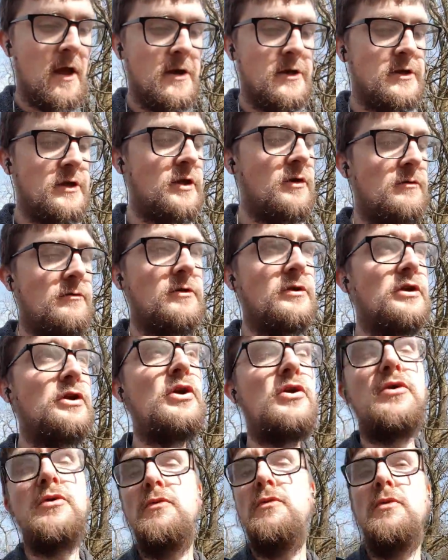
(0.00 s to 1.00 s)

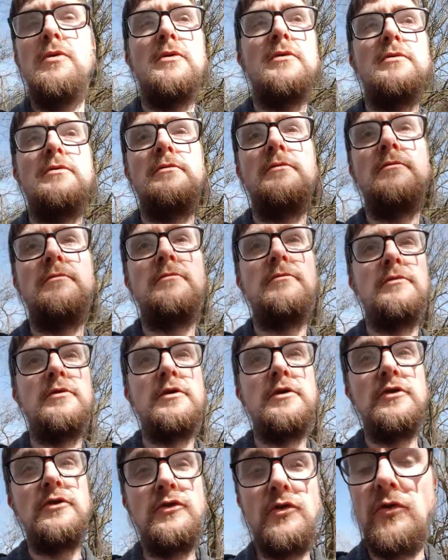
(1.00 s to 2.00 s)
You
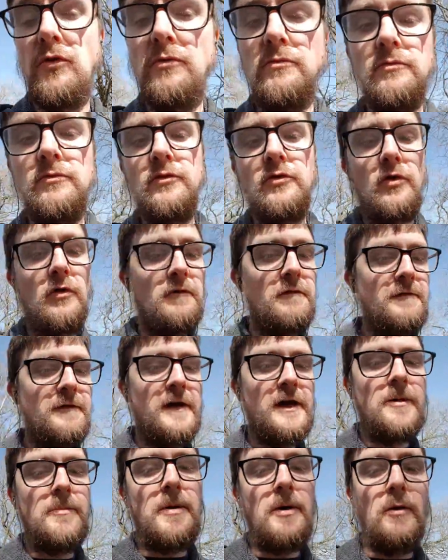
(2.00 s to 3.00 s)
don't
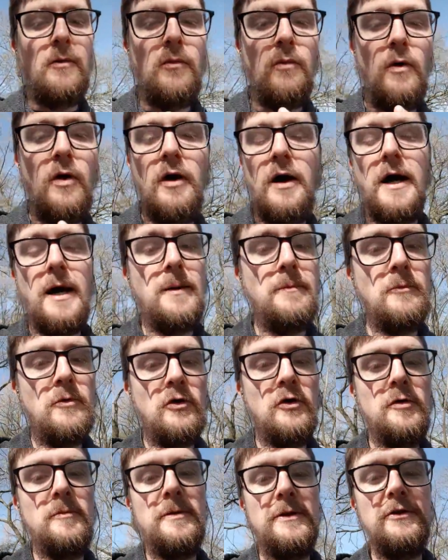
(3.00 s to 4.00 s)
think about what I'm going
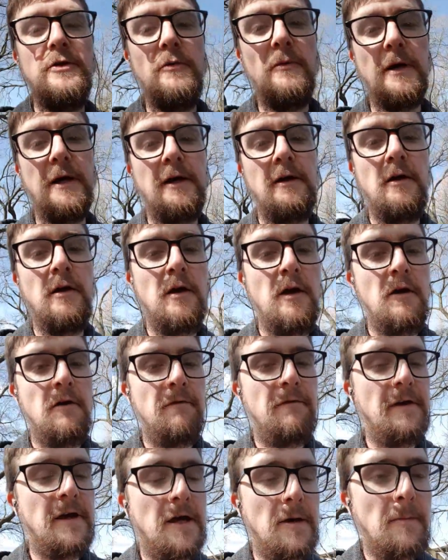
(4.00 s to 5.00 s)
to be doing.
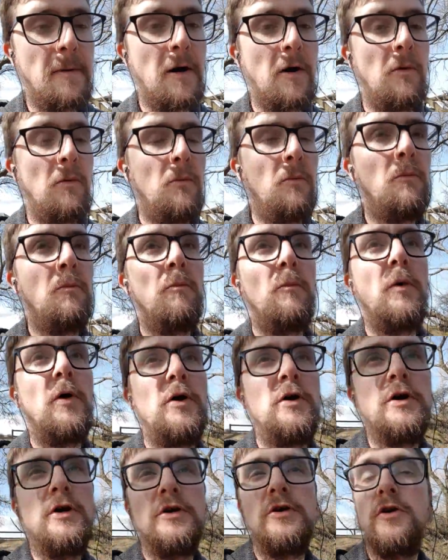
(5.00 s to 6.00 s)
Think about
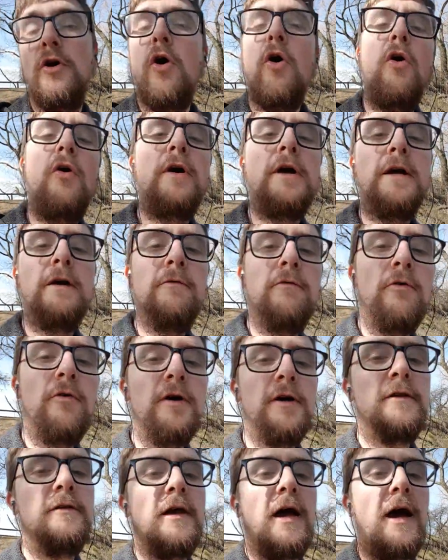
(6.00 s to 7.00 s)
your heroic
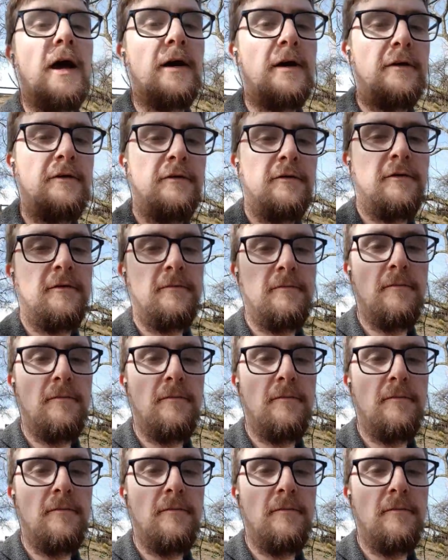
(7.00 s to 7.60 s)
acts.